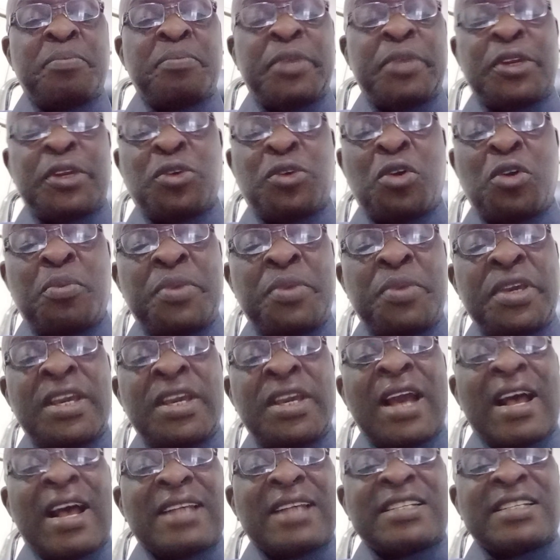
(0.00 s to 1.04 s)
Peter
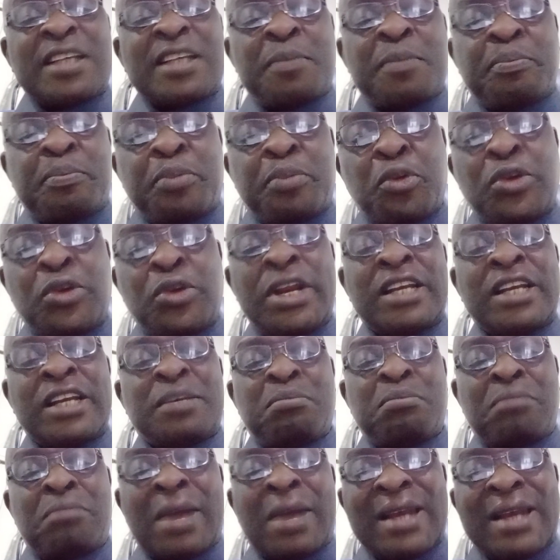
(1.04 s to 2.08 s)
Obi, as a
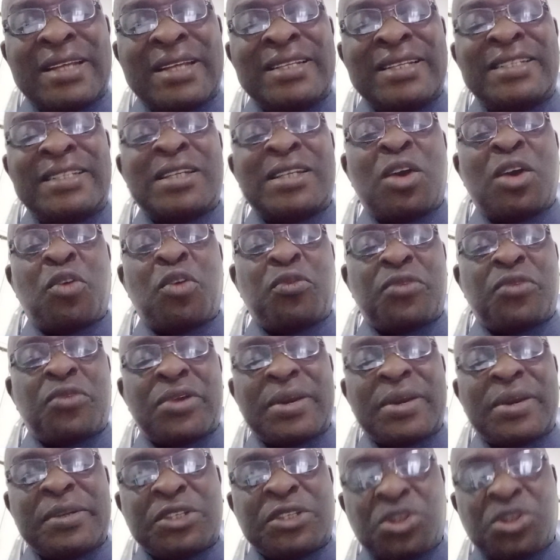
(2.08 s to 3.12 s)
prudent manager of
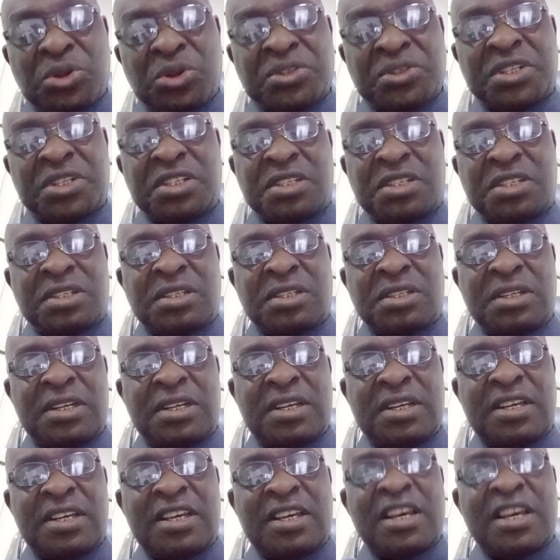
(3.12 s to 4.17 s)
resources,
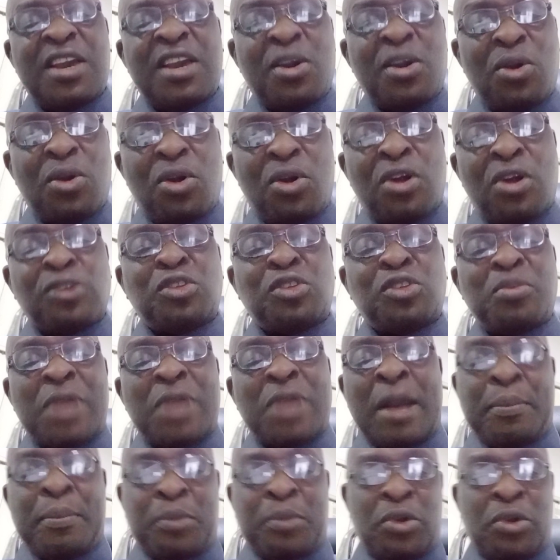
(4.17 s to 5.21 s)
ought to be
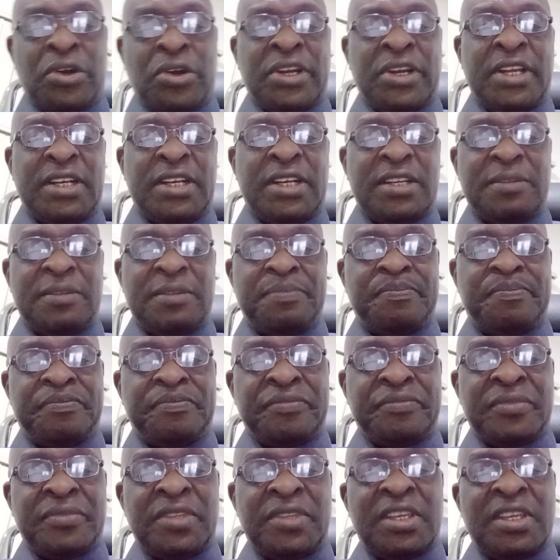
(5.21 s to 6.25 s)
applauded.
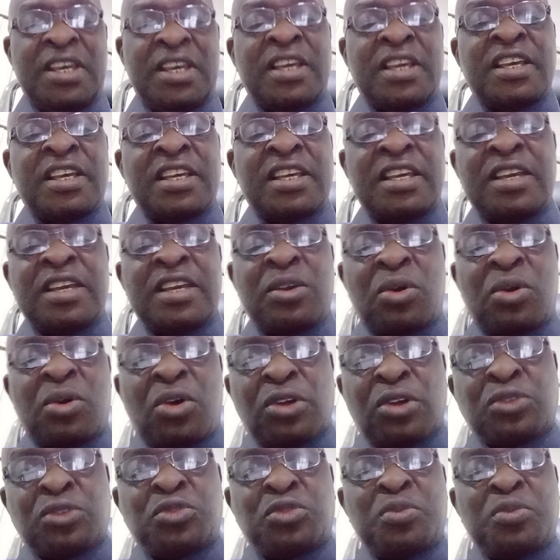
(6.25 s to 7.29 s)
He
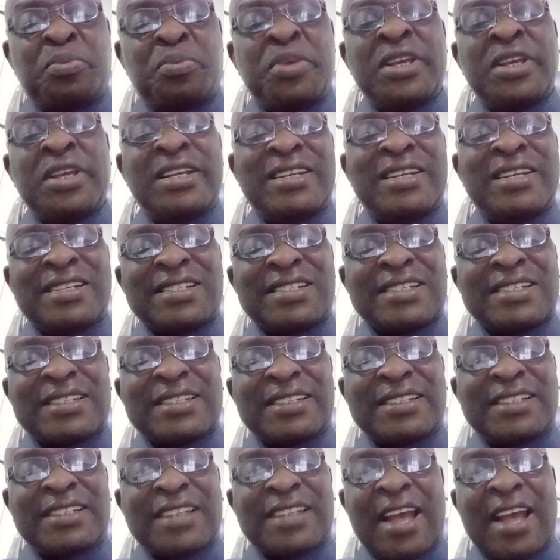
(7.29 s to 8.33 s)
ought to be the
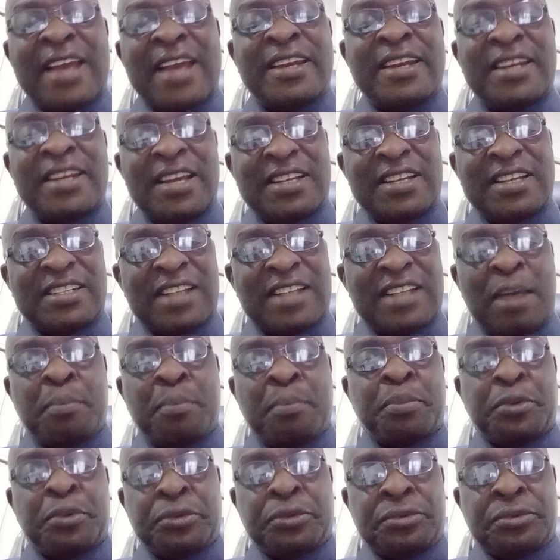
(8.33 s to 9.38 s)
shining
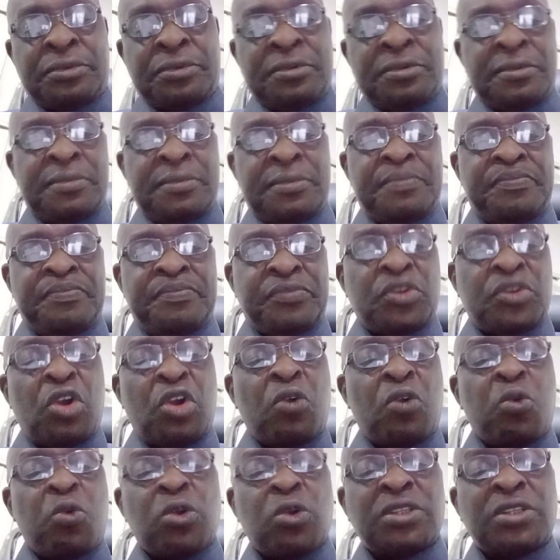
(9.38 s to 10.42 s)
example
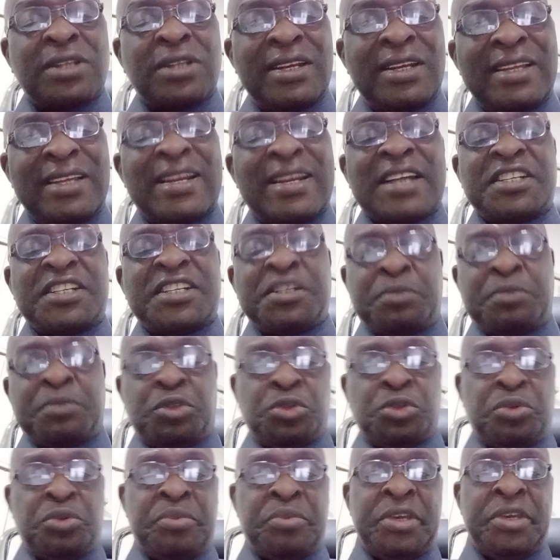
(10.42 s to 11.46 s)
of what leadership
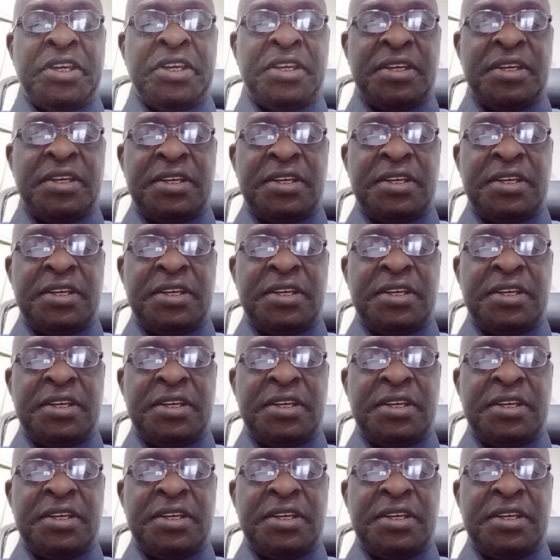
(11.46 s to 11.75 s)
should be.